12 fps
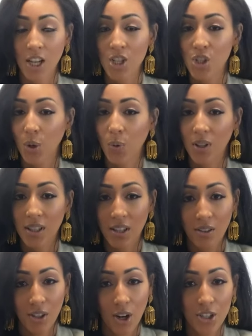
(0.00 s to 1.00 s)
So
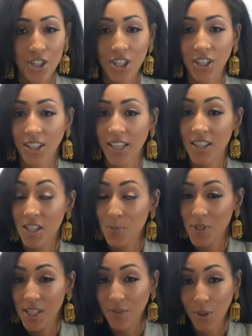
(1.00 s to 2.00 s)
clearly articulate the
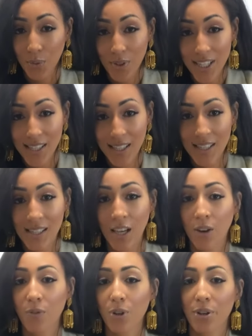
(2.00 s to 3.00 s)
specific reasons
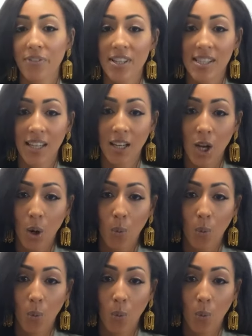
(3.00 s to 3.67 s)
for your visit,